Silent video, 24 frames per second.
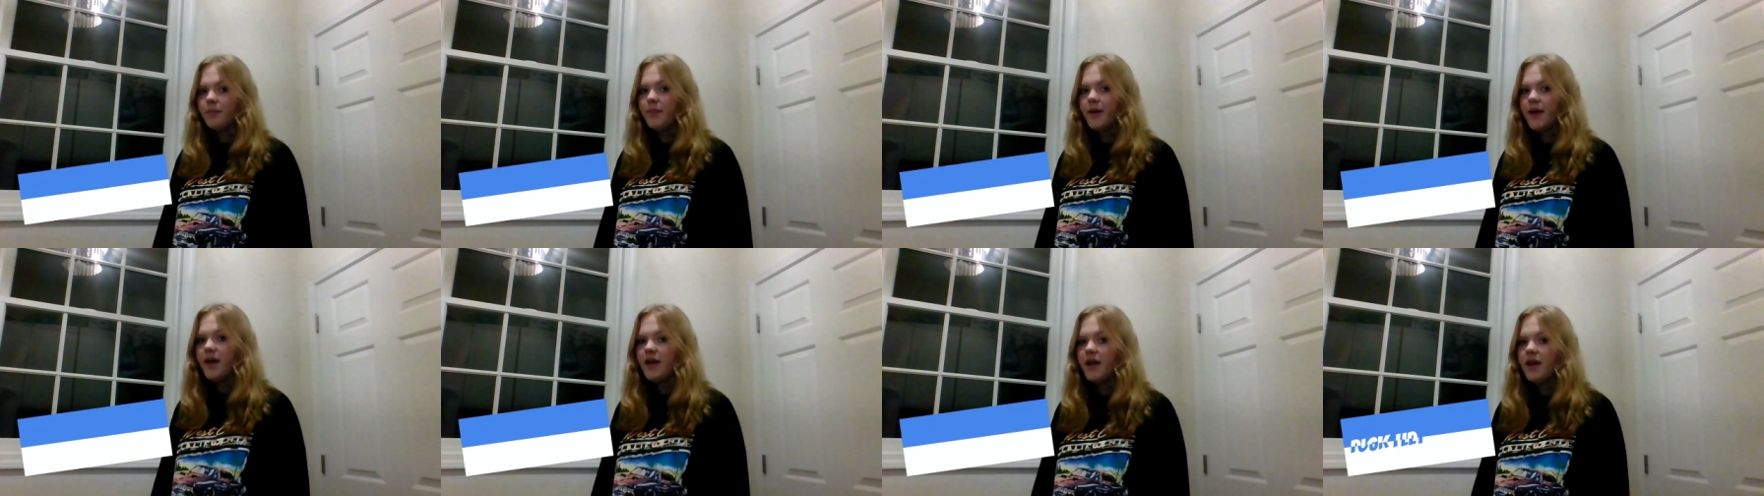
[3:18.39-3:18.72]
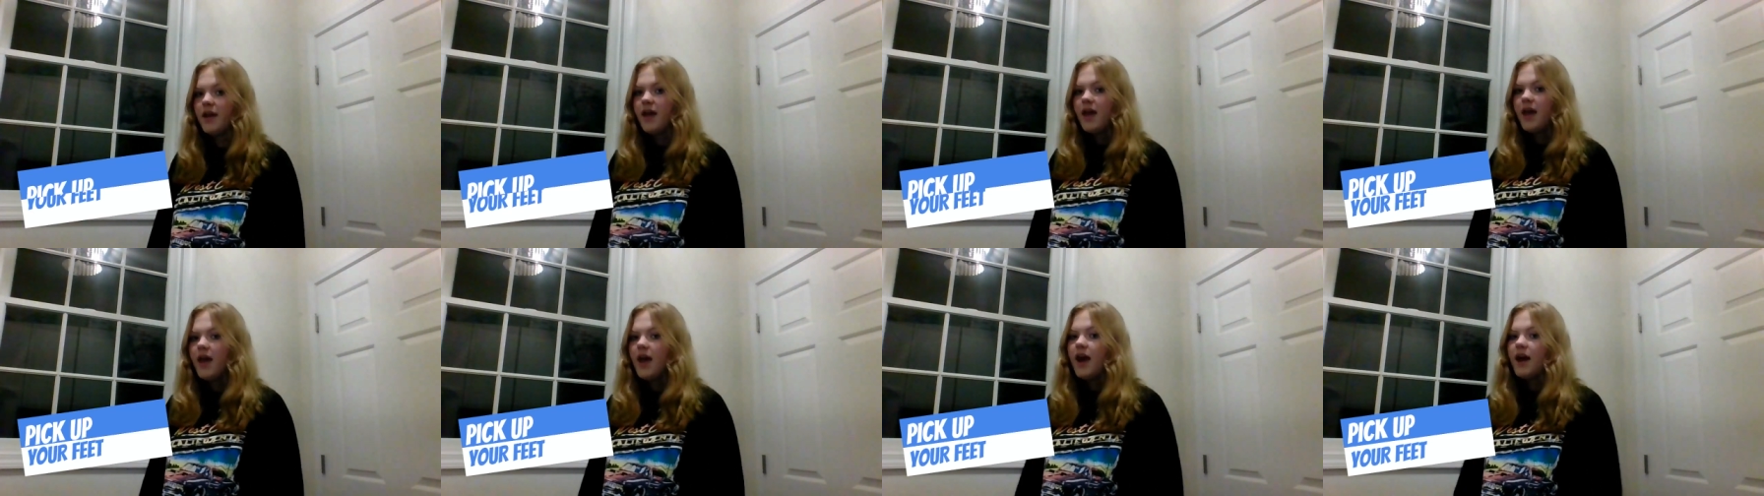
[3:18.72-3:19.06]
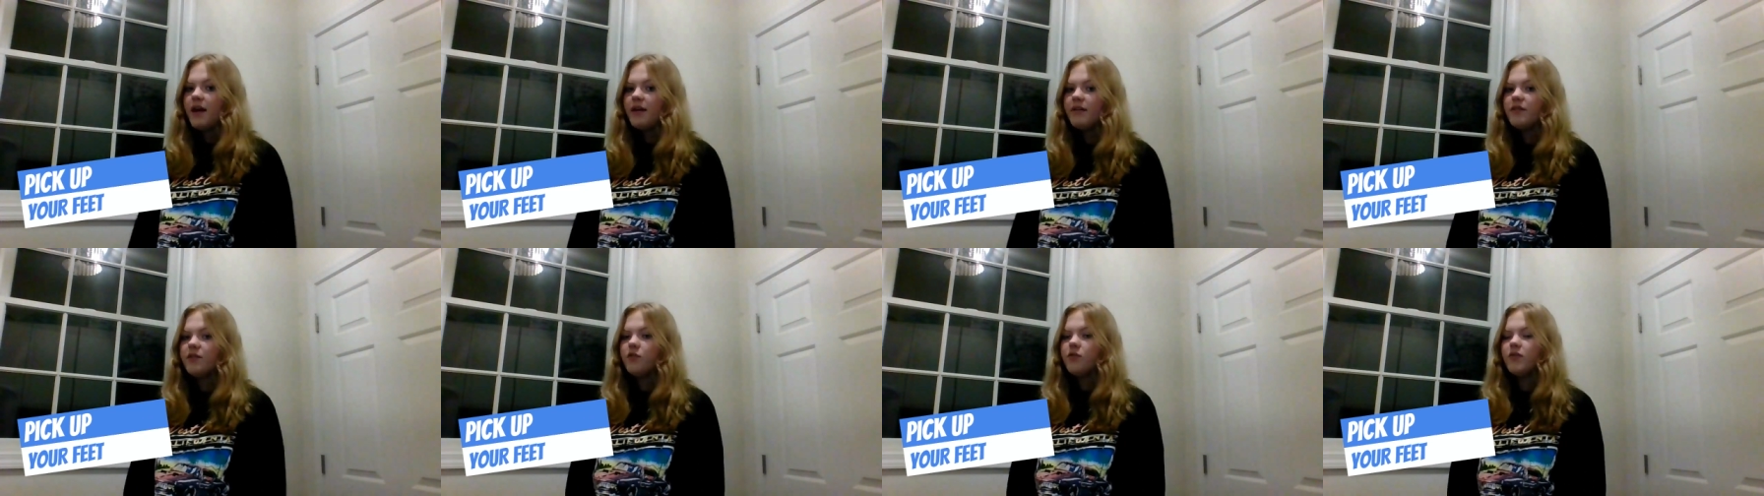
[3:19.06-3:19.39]
bit
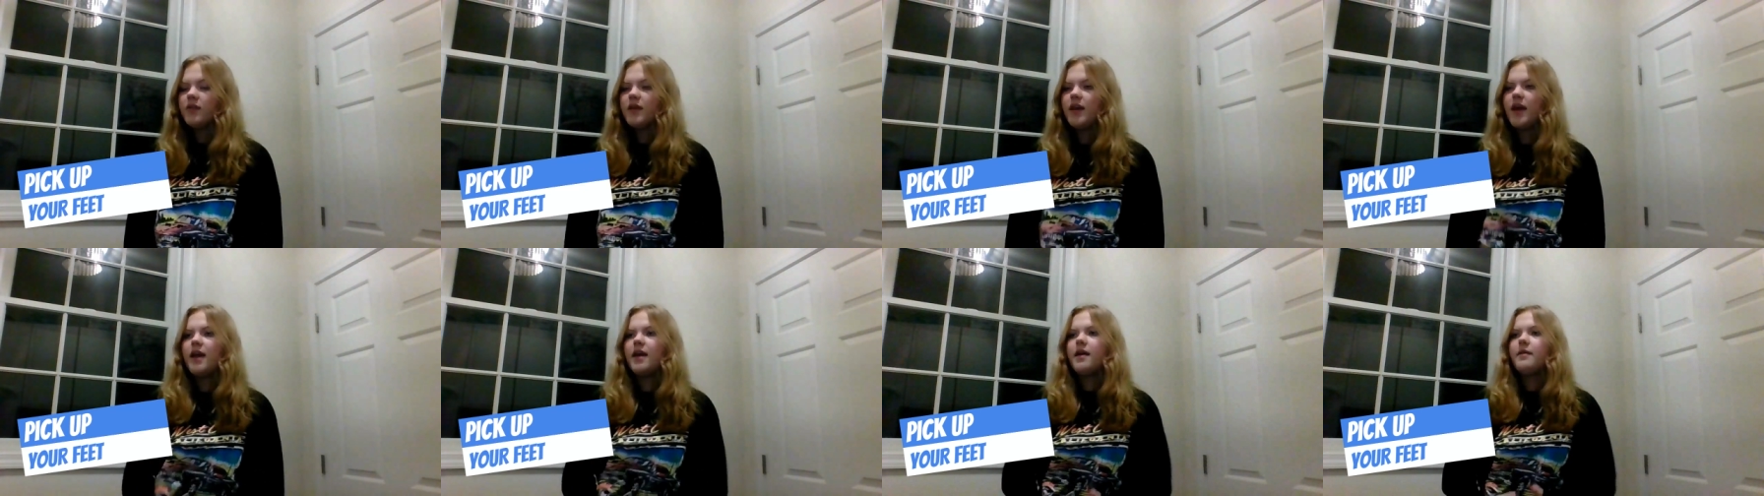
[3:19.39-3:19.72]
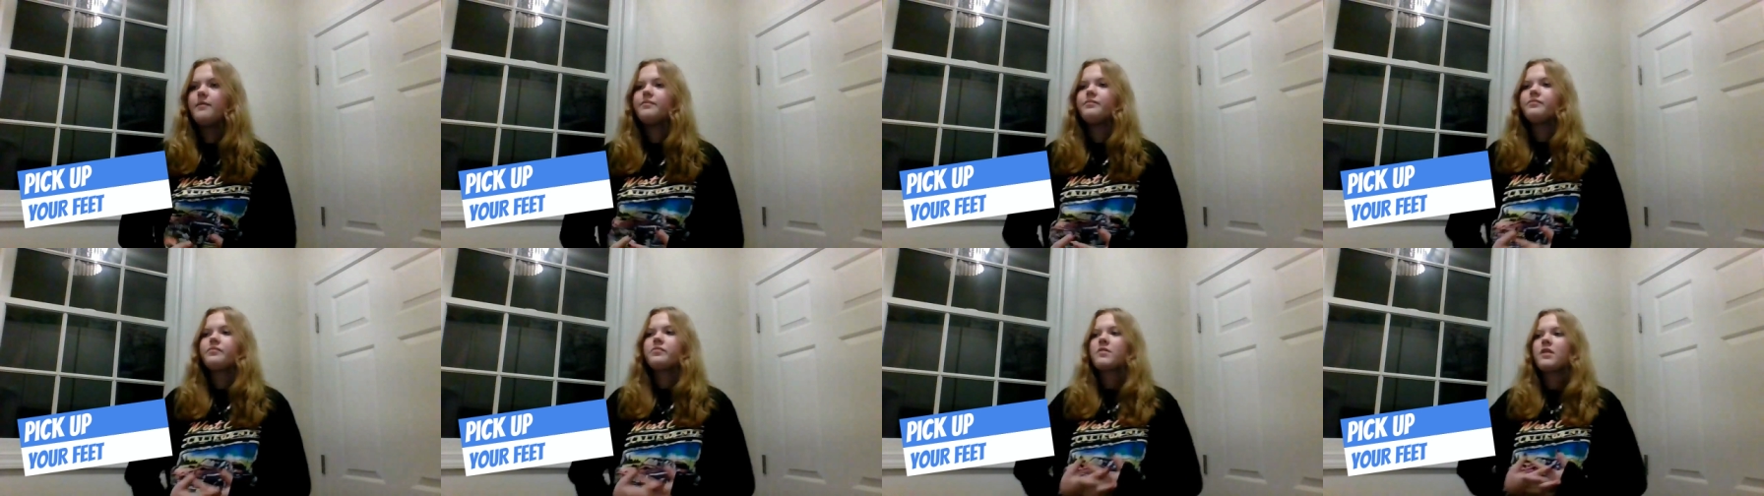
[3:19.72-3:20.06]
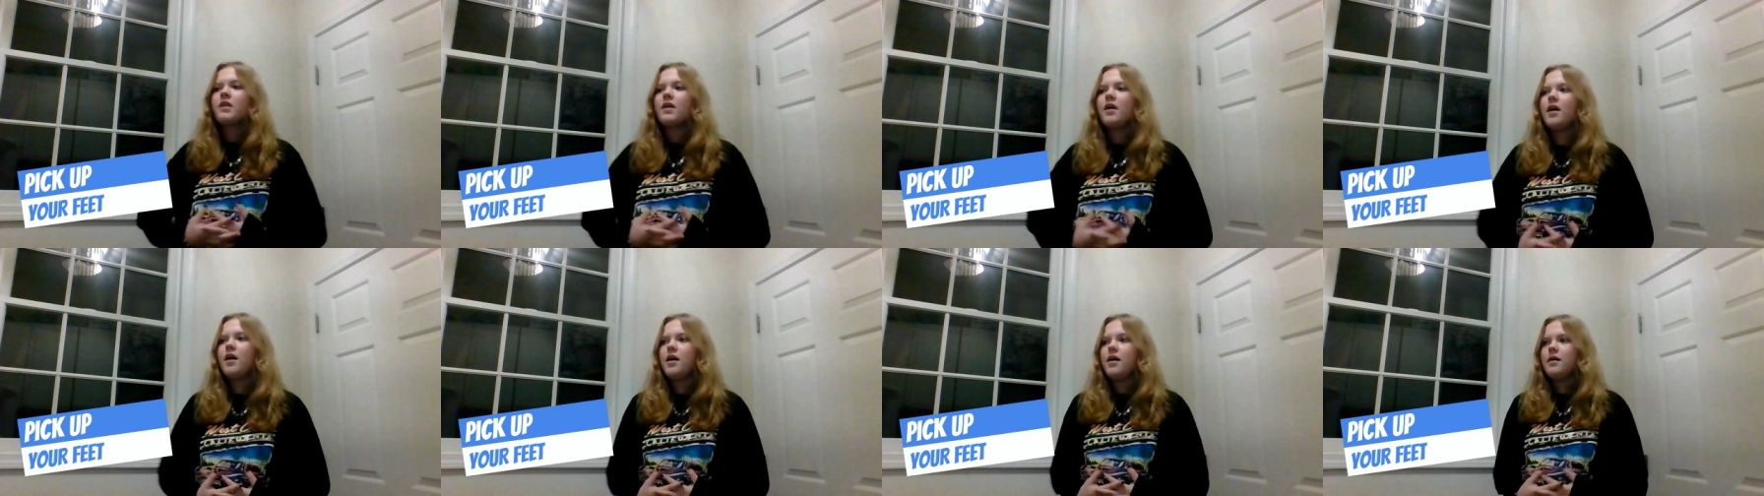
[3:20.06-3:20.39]
as you skate.
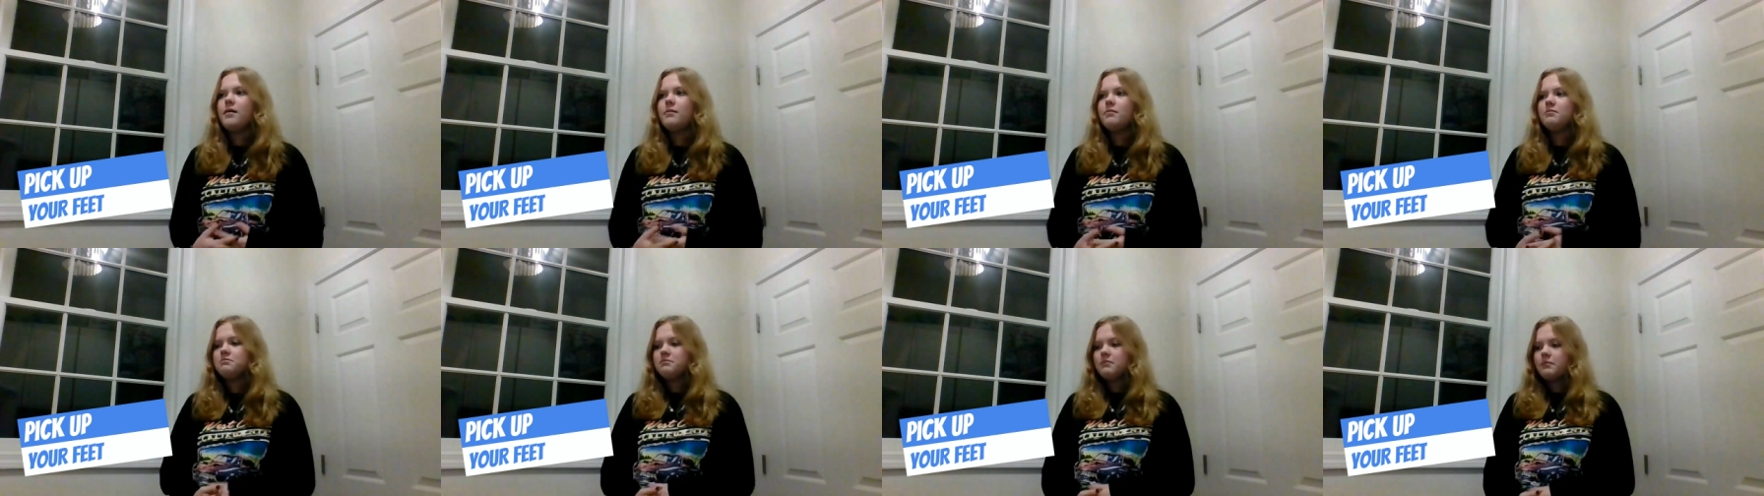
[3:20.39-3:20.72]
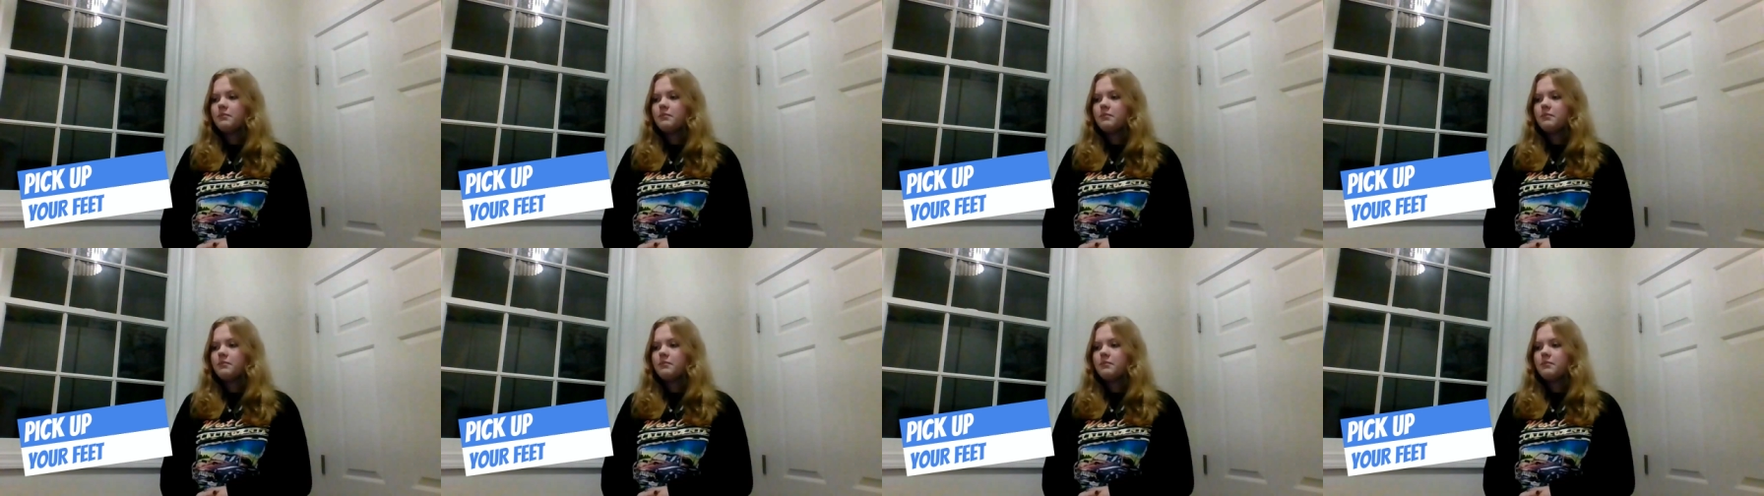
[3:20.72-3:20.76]
Um,